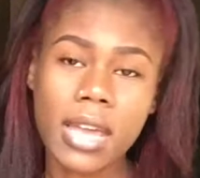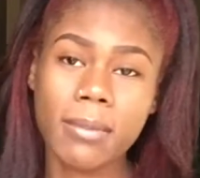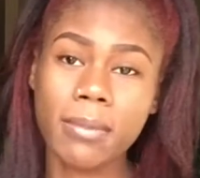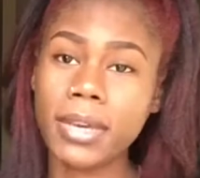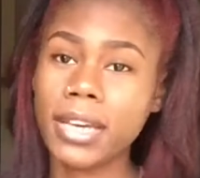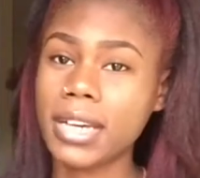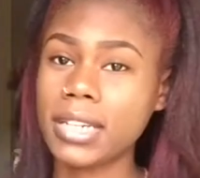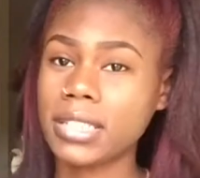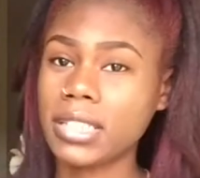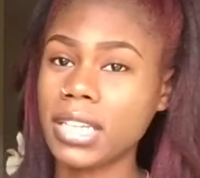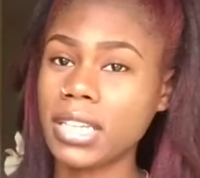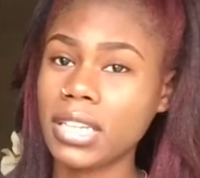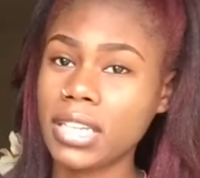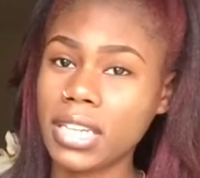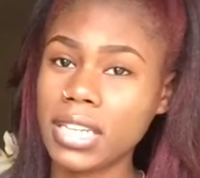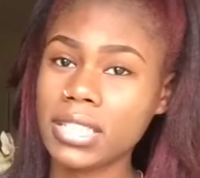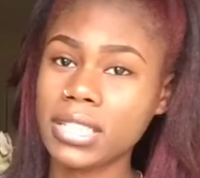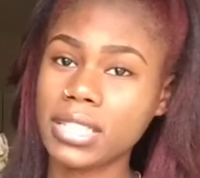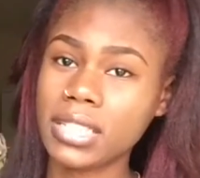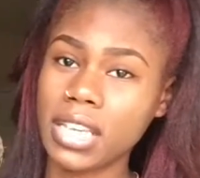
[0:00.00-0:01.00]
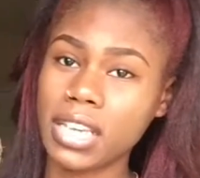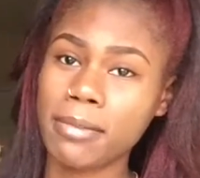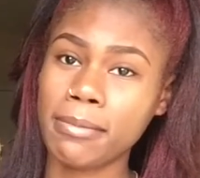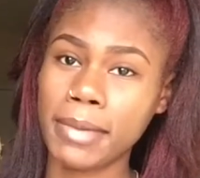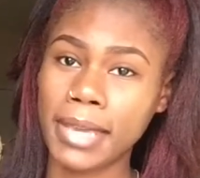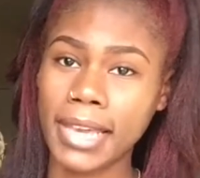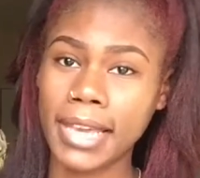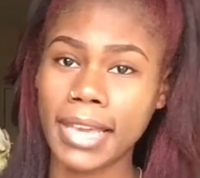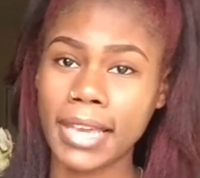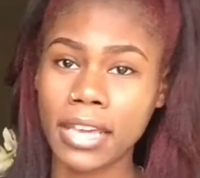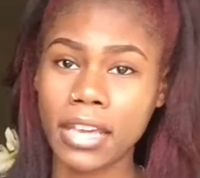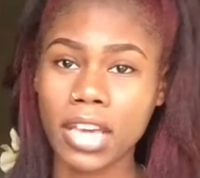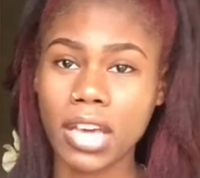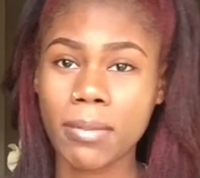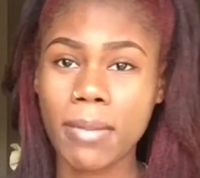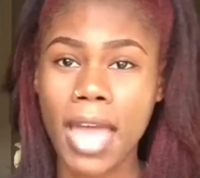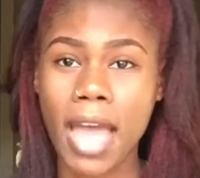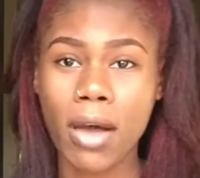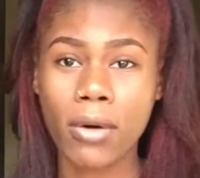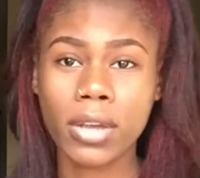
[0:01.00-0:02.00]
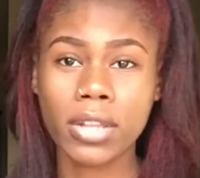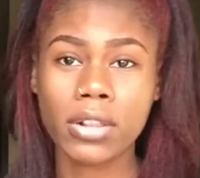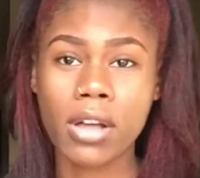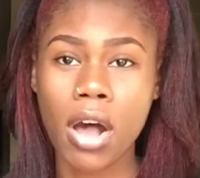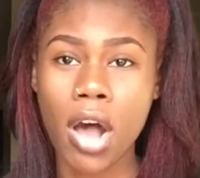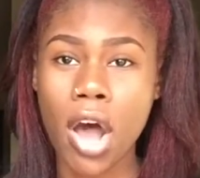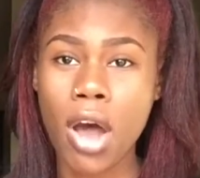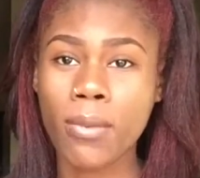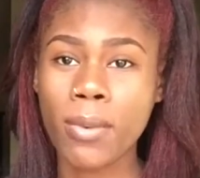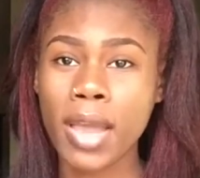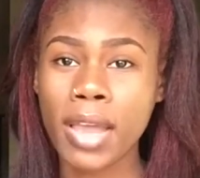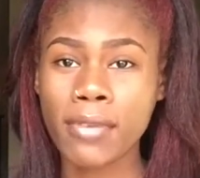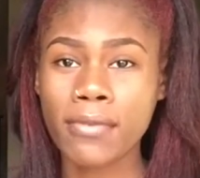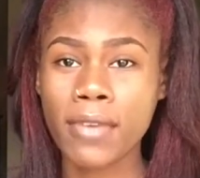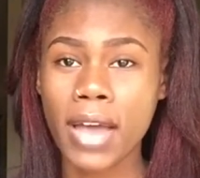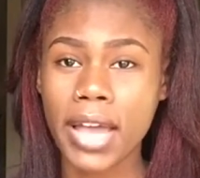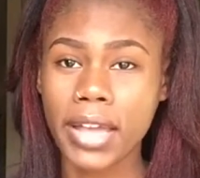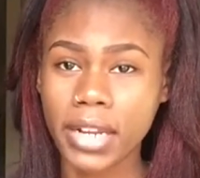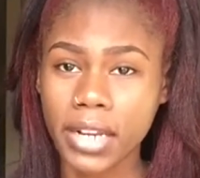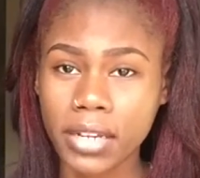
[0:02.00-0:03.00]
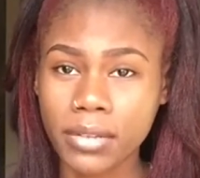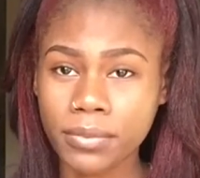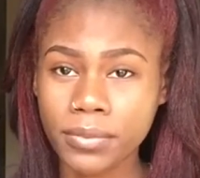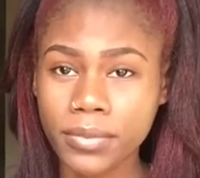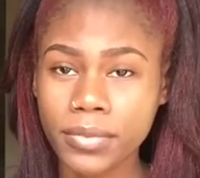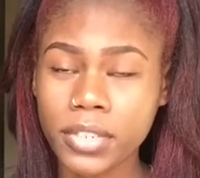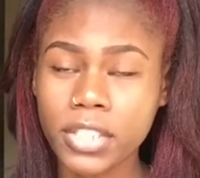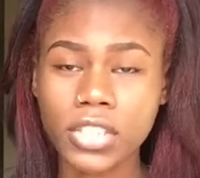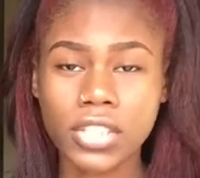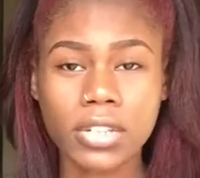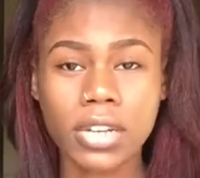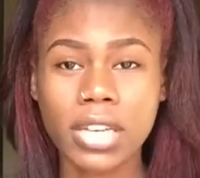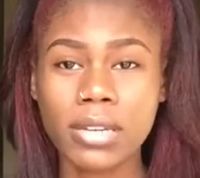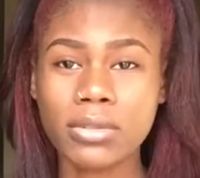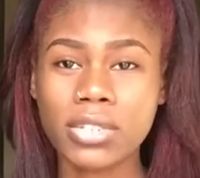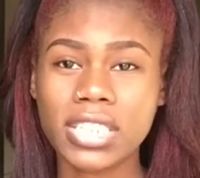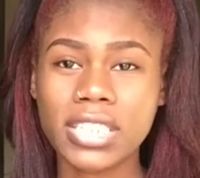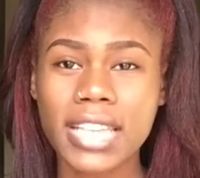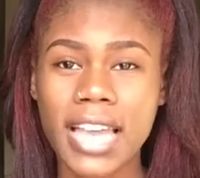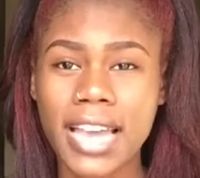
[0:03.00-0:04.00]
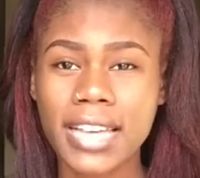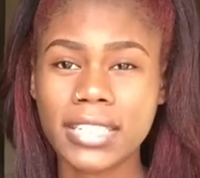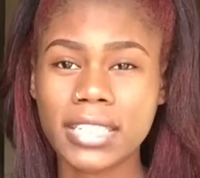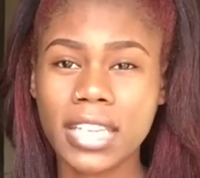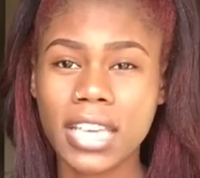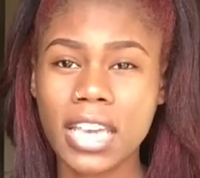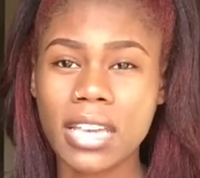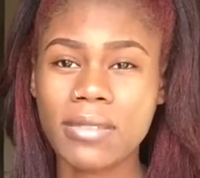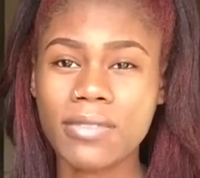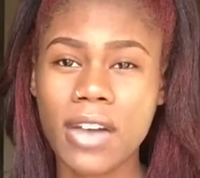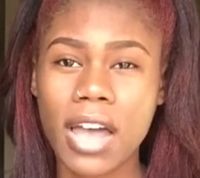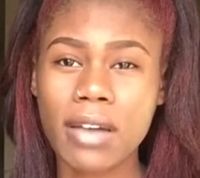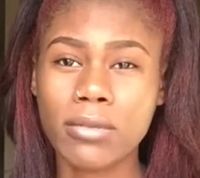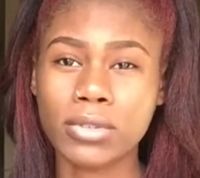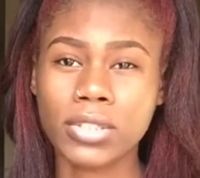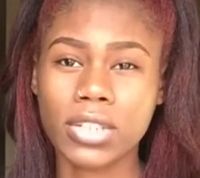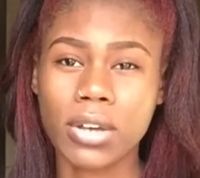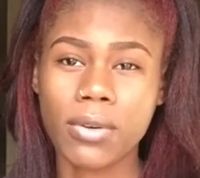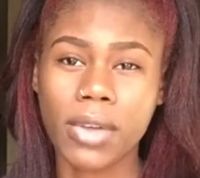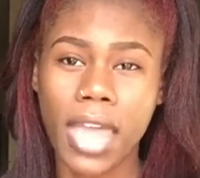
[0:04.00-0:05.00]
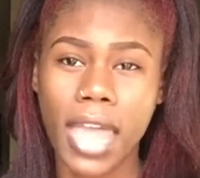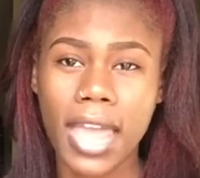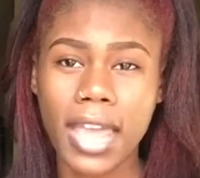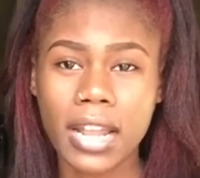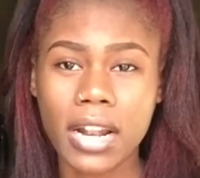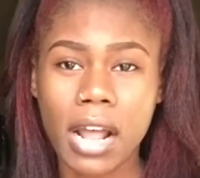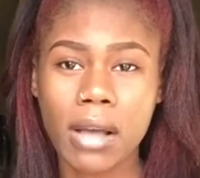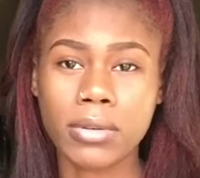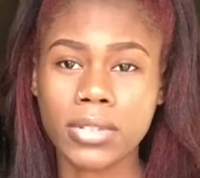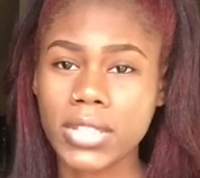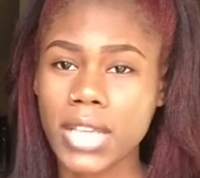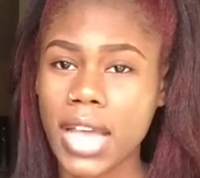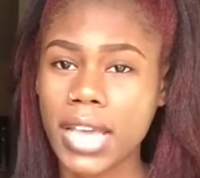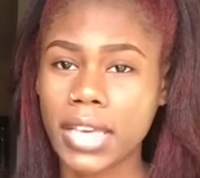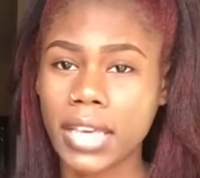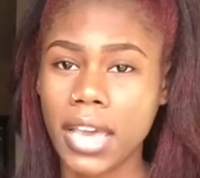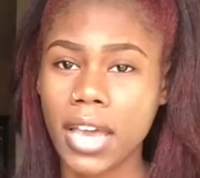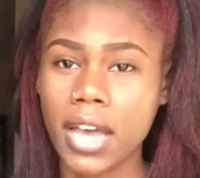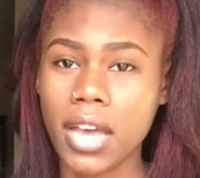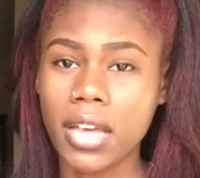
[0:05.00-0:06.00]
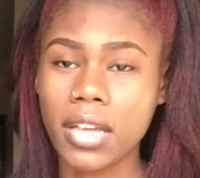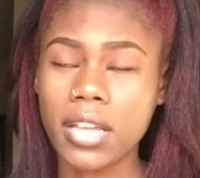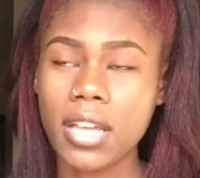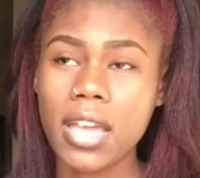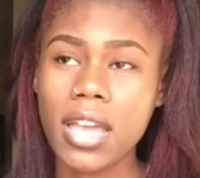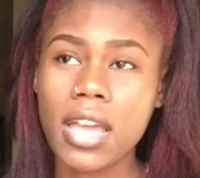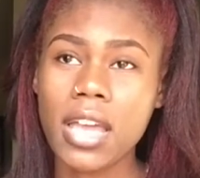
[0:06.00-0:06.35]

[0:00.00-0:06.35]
Because he did see me and him out in the hallway fighting. So he was just asking if I was okay, and I was like, yeah.